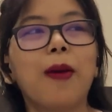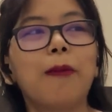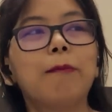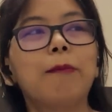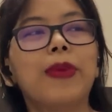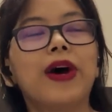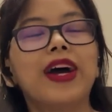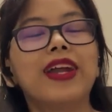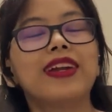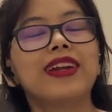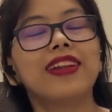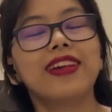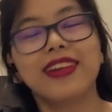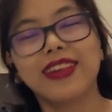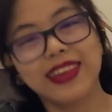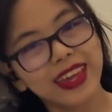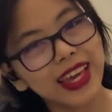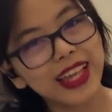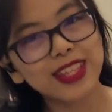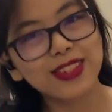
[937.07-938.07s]
But
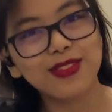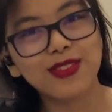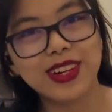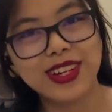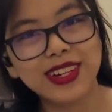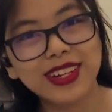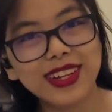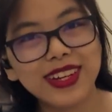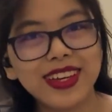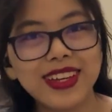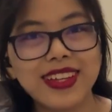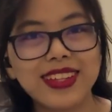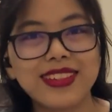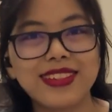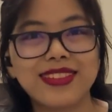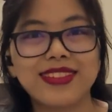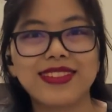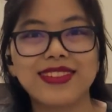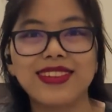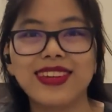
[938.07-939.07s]
guess what?
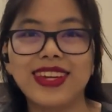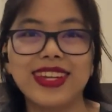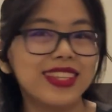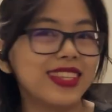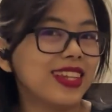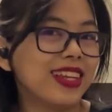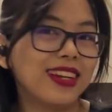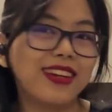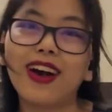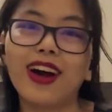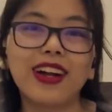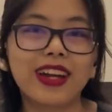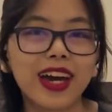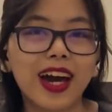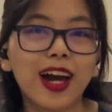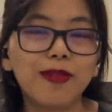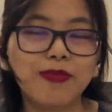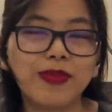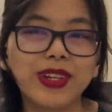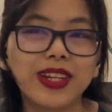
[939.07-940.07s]
It did not
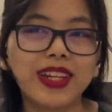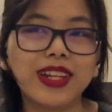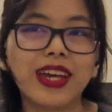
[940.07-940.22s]
happen.